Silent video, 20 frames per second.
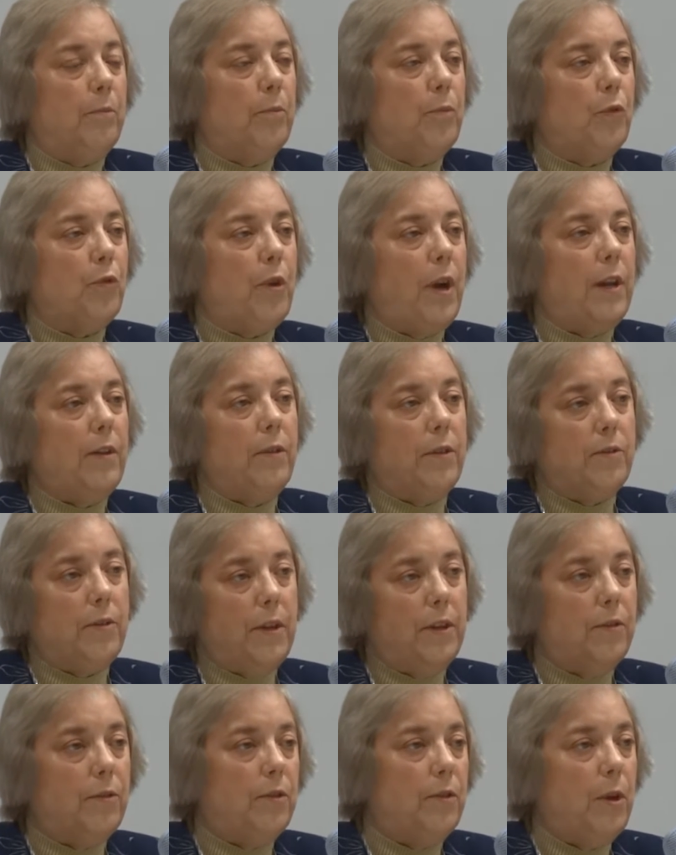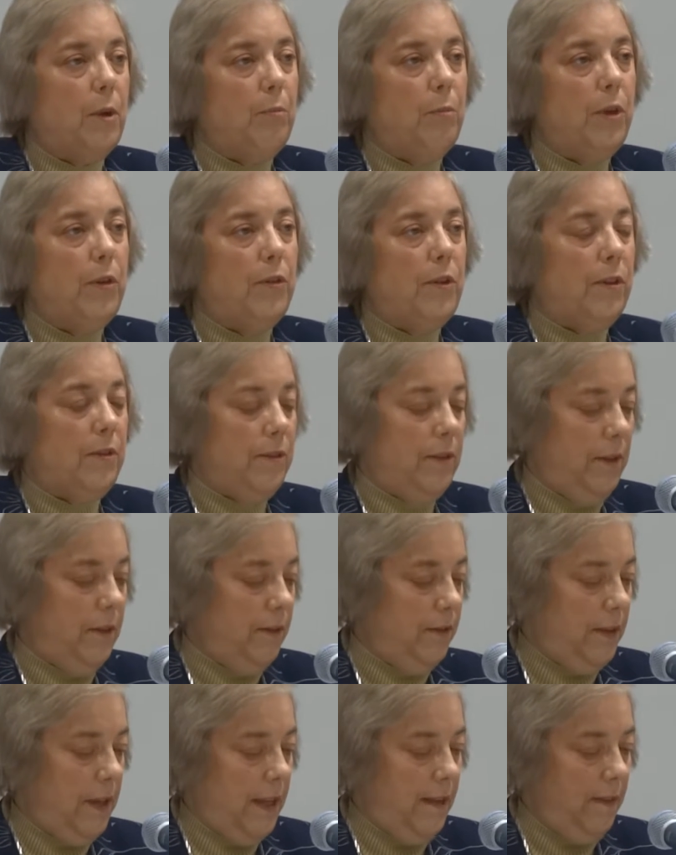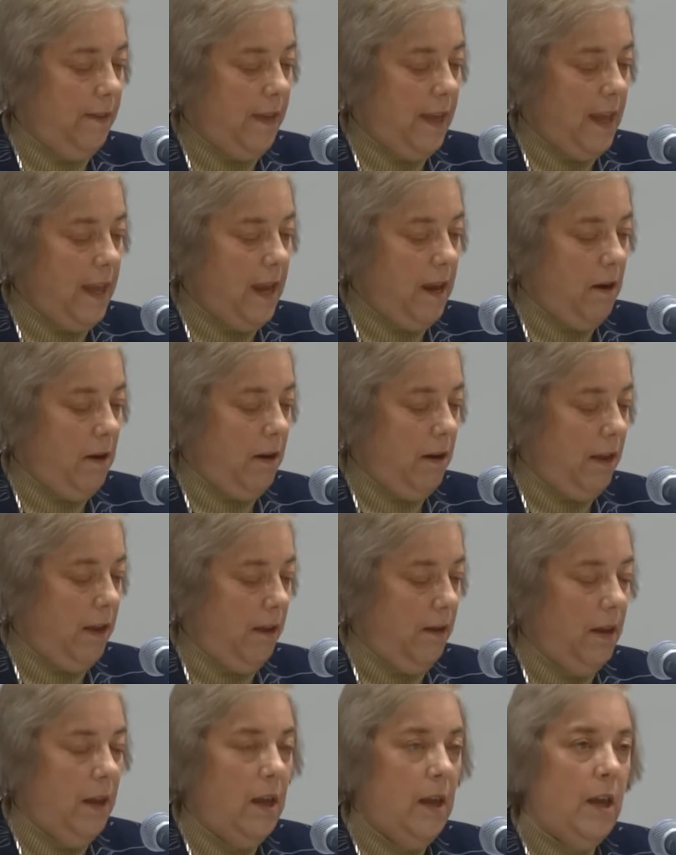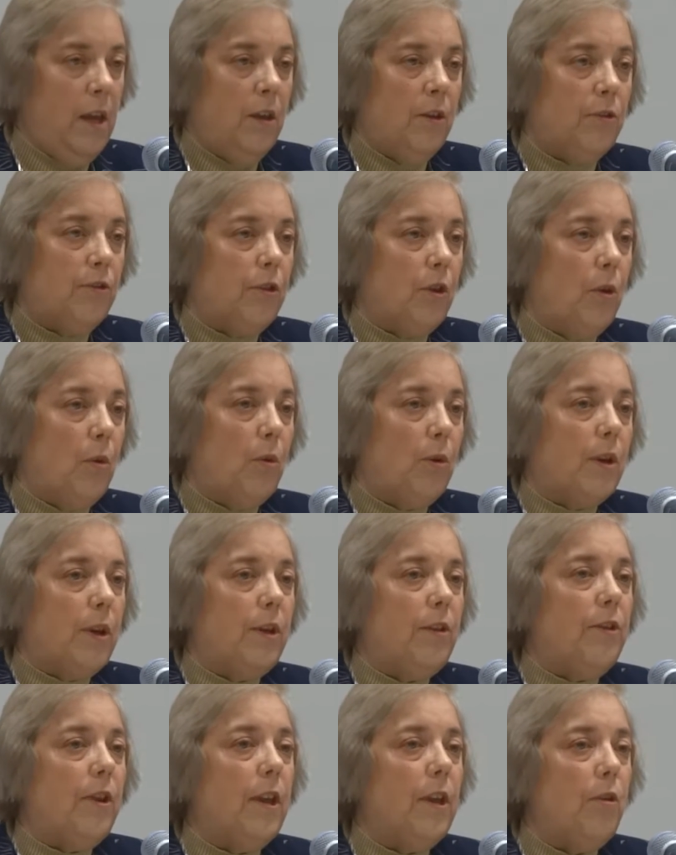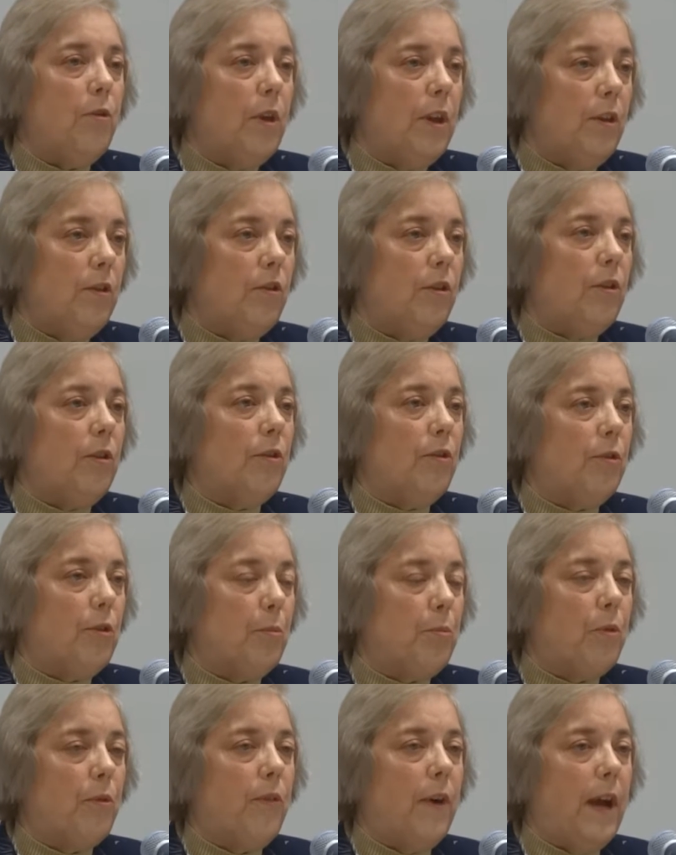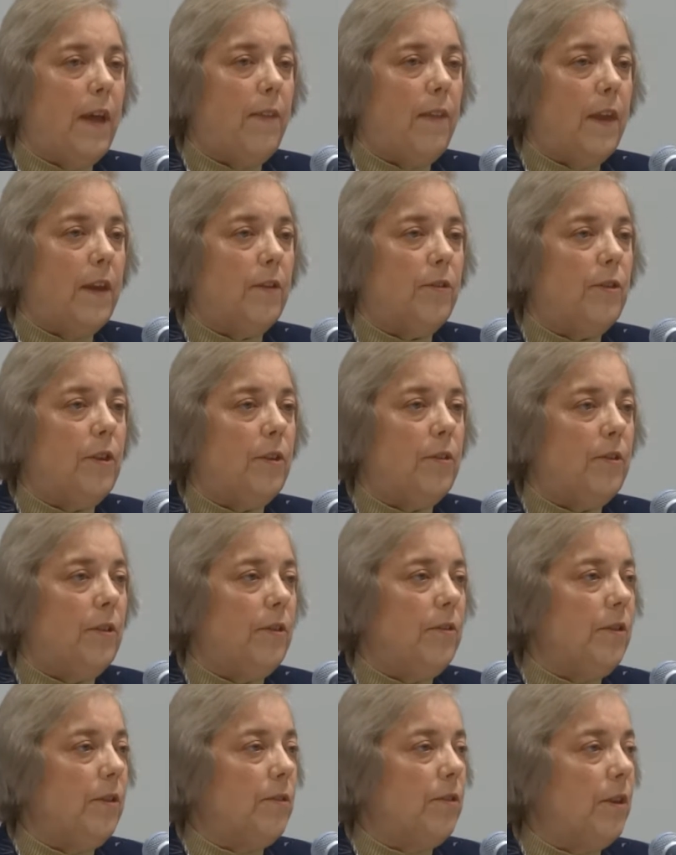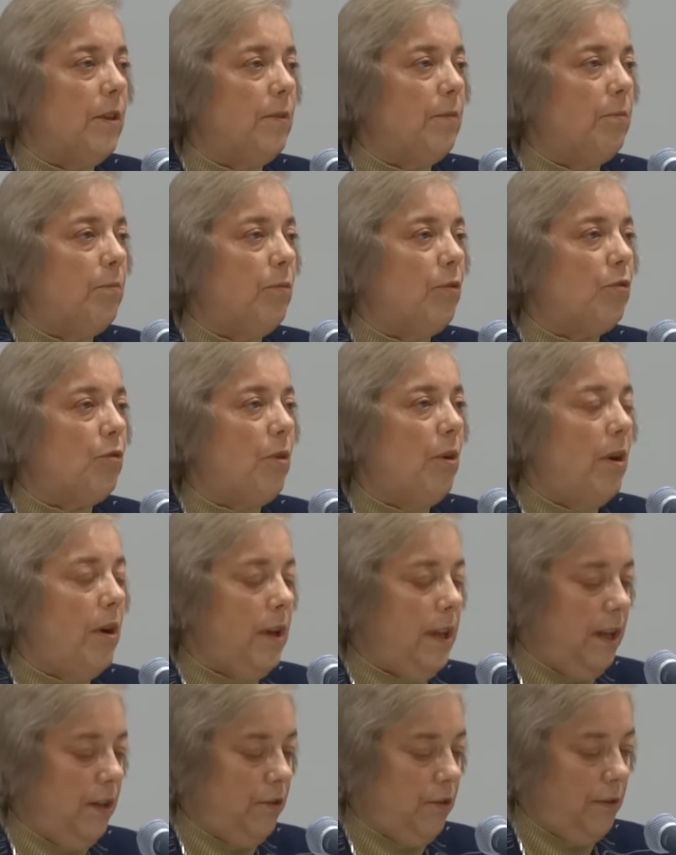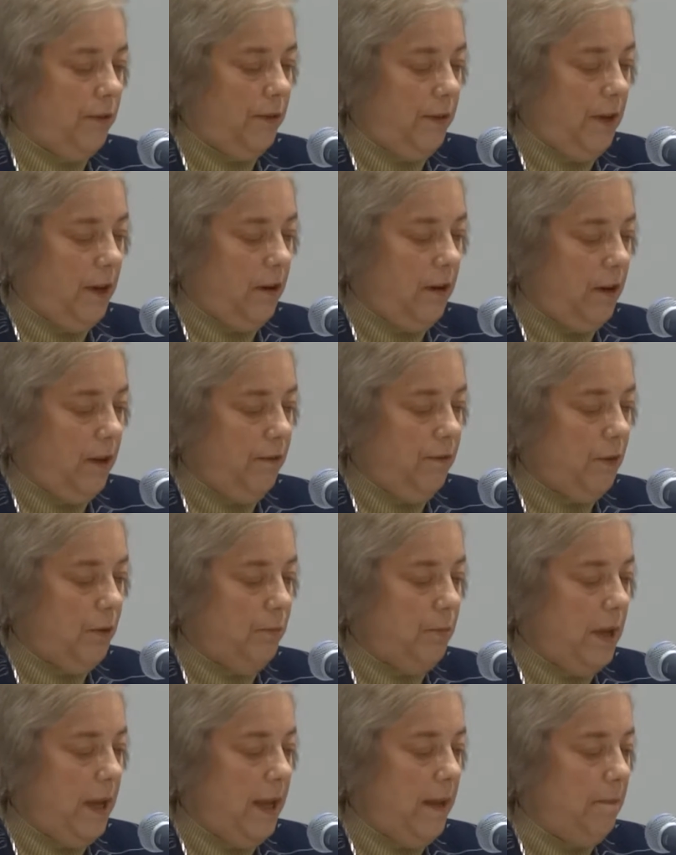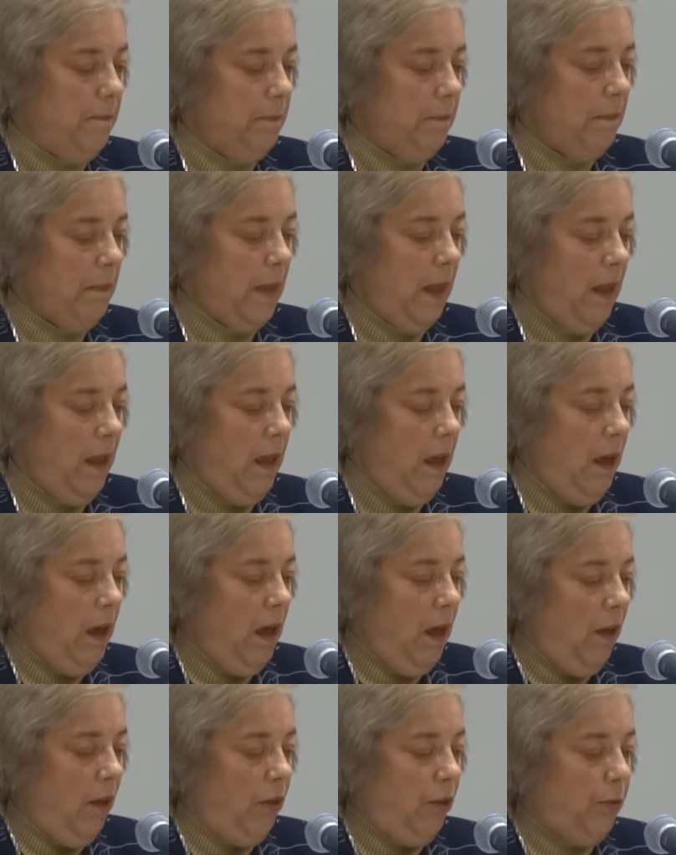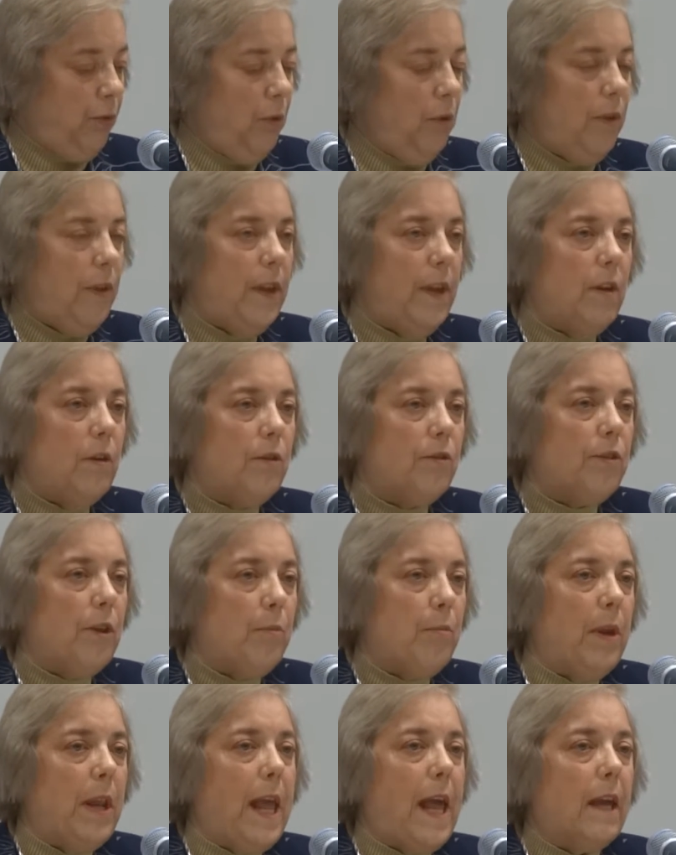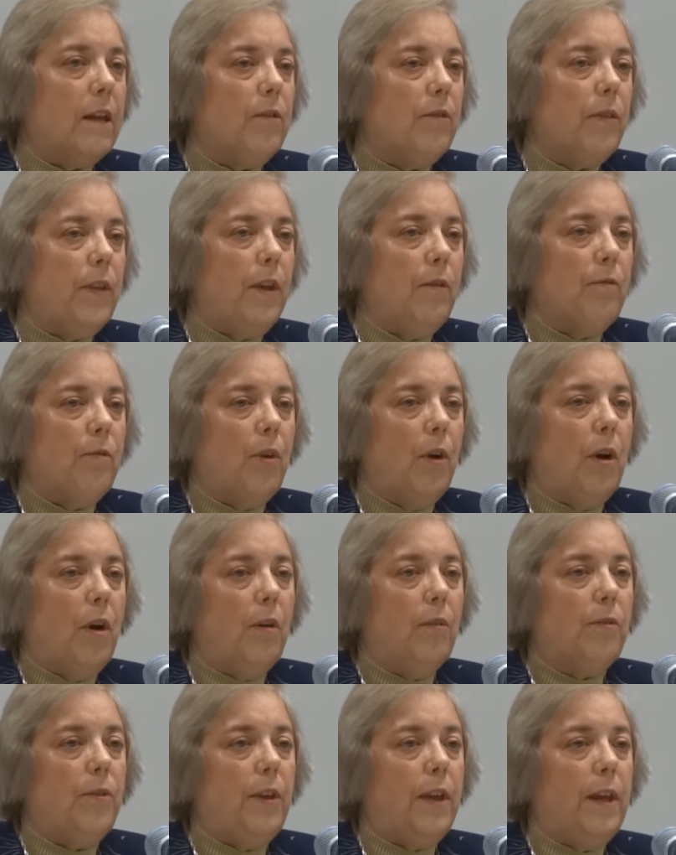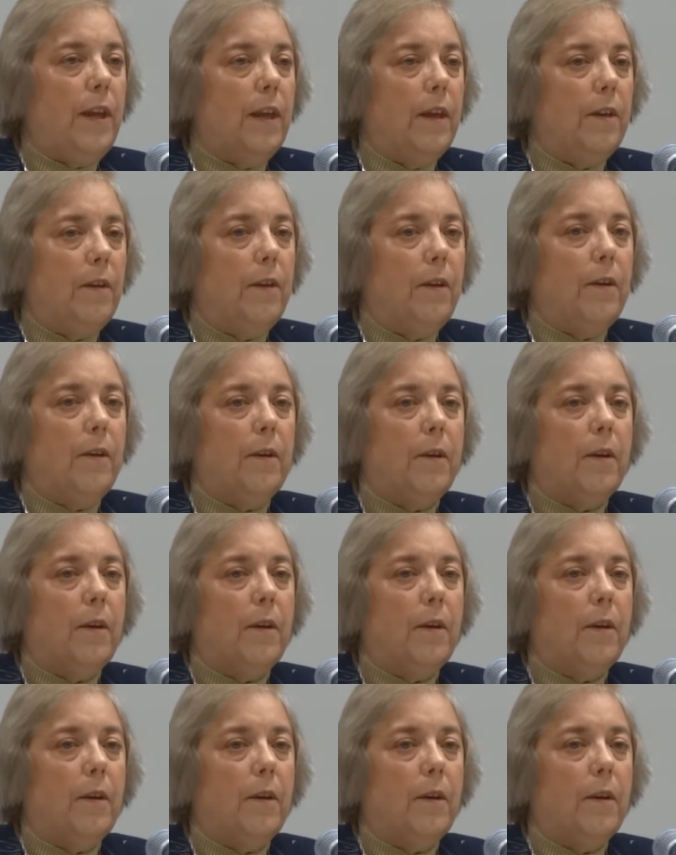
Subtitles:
try to assist businesses in the area. So continuing to provide that assistance is a strong interest area for me. Through the years, I've been actively involved in